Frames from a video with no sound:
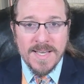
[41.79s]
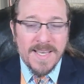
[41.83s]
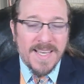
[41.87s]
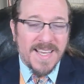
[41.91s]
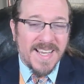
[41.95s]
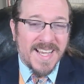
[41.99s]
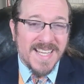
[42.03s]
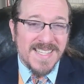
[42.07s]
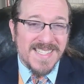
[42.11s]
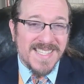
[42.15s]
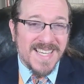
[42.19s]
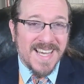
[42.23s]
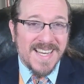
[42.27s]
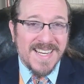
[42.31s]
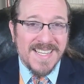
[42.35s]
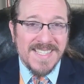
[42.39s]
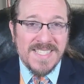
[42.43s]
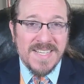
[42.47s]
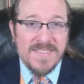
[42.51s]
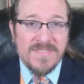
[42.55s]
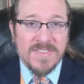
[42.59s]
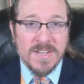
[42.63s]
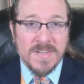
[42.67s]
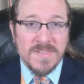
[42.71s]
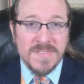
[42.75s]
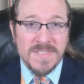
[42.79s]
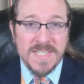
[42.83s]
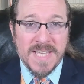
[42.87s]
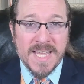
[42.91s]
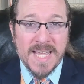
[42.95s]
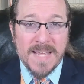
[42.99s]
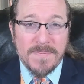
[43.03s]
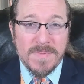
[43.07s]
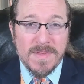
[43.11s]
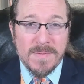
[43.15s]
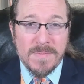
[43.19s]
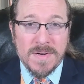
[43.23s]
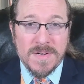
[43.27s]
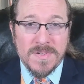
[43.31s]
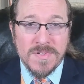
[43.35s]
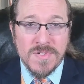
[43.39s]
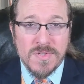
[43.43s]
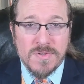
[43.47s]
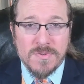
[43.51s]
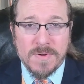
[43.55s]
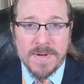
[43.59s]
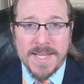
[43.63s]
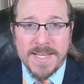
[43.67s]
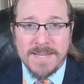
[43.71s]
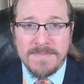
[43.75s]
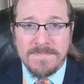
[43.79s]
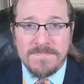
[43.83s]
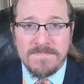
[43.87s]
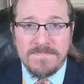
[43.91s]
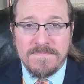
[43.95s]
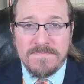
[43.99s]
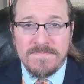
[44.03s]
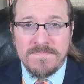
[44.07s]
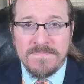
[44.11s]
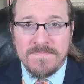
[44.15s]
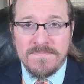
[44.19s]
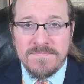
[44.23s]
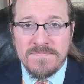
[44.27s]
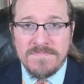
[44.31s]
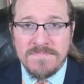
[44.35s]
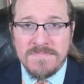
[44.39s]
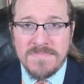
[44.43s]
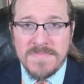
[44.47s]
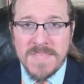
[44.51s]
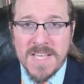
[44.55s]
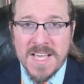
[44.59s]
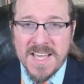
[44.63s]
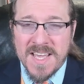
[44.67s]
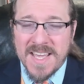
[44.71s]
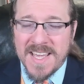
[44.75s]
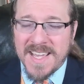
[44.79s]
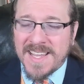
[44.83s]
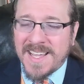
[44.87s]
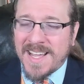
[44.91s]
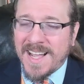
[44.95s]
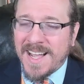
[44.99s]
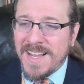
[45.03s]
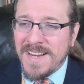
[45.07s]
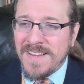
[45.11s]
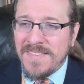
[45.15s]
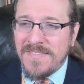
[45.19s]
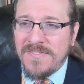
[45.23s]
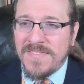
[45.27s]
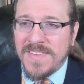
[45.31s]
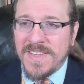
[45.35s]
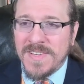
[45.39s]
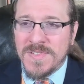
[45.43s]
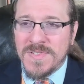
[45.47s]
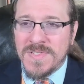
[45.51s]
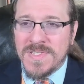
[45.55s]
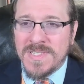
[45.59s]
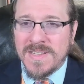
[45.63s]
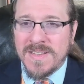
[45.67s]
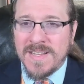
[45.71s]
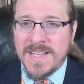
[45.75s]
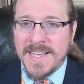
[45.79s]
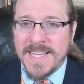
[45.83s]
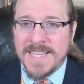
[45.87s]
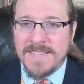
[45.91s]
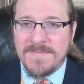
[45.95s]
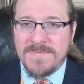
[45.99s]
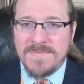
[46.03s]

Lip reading: it gets kind of difficult to keep them all straight. It kind of feels like